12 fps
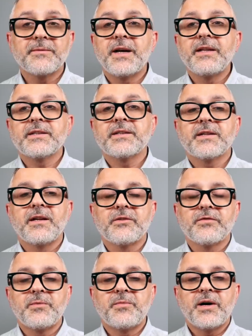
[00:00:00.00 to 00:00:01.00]
the I like the
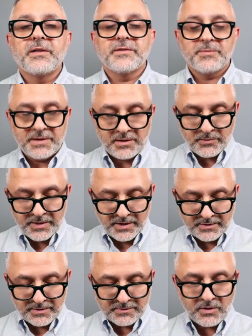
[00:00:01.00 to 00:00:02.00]
colorful bottles. But either way,
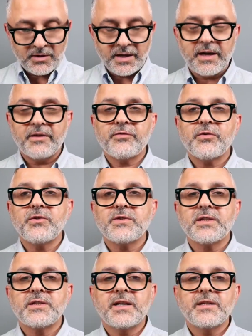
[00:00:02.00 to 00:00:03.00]
guys, that's all I have for you
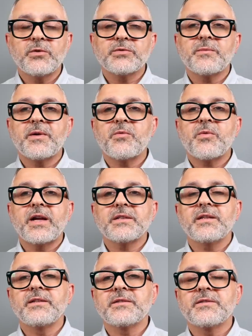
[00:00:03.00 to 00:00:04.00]
today. Those are my
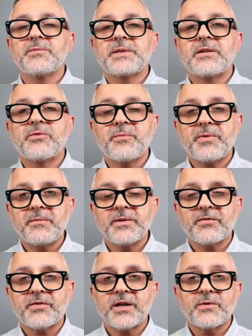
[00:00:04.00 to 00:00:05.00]
ranked list of Banana
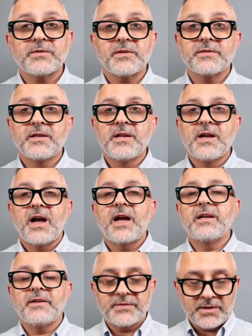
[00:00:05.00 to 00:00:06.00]
Republic fragrances. I
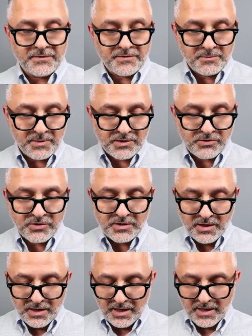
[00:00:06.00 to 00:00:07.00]
left off a bunch,
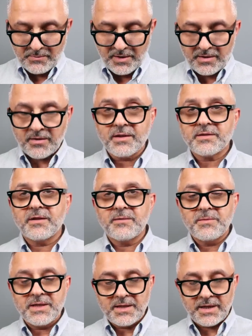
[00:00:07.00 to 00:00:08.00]
and my thoughts
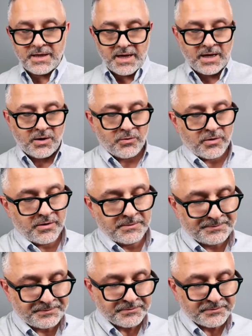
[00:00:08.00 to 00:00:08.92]
on Midnight Hour,